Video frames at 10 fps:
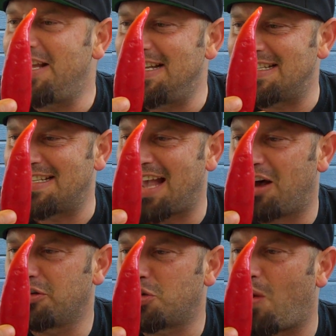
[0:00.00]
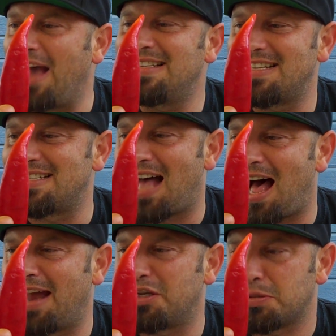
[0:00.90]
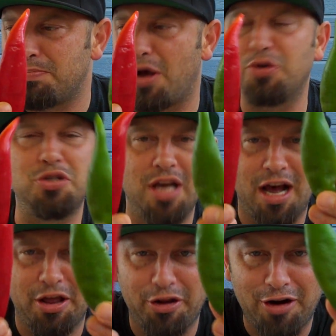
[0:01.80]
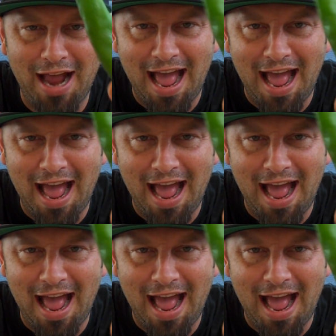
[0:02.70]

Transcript: the heat scale, twice as hot as most other